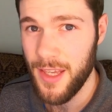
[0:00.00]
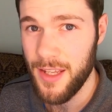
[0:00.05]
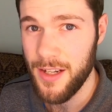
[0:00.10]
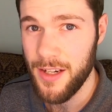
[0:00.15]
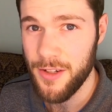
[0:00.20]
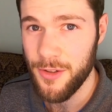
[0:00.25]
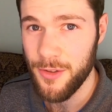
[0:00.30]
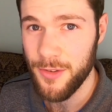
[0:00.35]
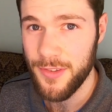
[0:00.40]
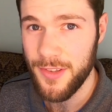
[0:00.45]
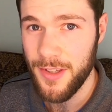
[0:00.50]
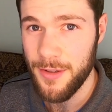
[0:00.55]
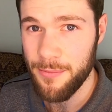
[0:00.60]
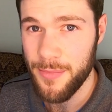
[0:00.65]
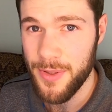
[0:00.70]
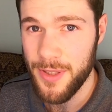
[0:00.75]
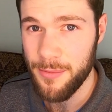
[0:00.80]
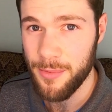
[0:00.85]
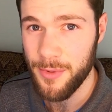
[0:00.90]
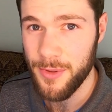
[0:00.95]
And I know
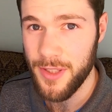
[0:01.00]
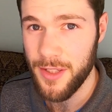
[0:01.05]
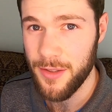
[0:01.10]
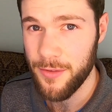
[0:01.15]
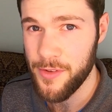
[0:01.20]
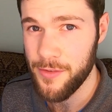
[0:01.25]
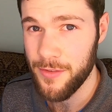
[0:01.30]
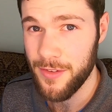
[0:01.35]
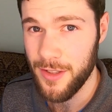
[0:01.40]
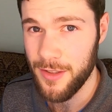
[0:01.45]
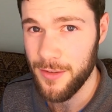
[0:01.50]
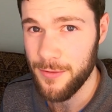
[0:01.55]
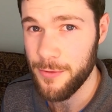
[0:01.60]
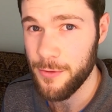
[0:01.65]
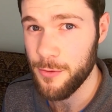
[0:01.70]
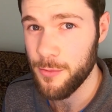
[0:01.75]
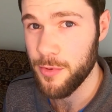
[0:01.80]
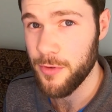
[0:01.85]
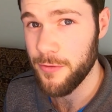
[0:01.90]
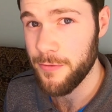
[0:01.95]
some people that have even done a
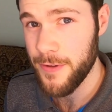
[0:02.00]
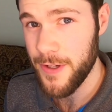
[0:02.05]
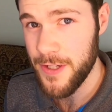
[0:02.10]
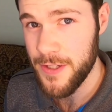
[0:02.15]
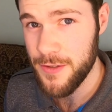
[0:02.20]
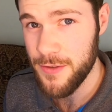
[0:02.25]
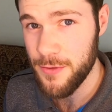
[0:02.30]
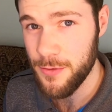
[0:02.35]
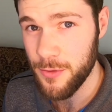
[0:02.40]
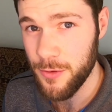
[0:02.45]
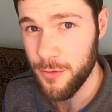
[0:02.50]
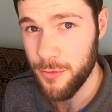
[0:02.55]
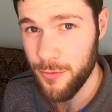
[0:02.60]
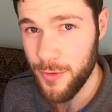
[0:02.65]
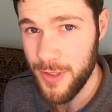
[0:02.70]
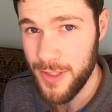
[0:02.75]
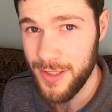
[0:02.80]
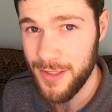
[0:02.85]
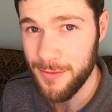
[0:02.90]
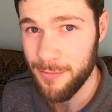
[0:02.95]
full professional
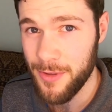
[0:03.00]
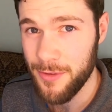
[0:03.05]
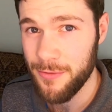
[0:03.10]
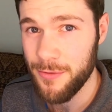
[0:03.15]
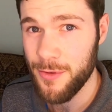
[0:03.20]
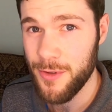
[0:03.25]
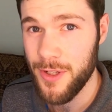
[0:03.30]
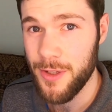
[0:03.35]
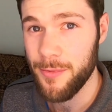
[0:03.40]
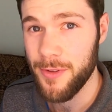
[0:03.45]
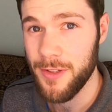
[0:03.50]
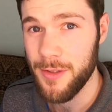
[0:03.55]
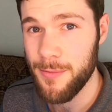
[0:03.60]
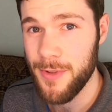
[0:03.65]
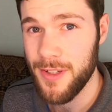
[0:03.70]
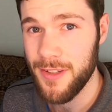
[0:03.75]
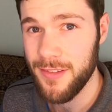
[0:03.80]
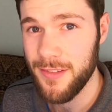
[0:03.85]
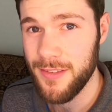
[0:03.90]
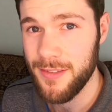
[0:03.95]
career before coming to
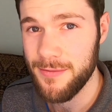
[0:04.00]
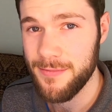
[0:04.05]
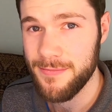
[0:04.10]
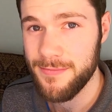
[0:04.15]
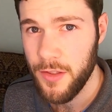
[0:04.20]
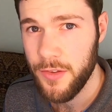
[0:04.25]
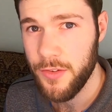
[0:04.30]
medicine.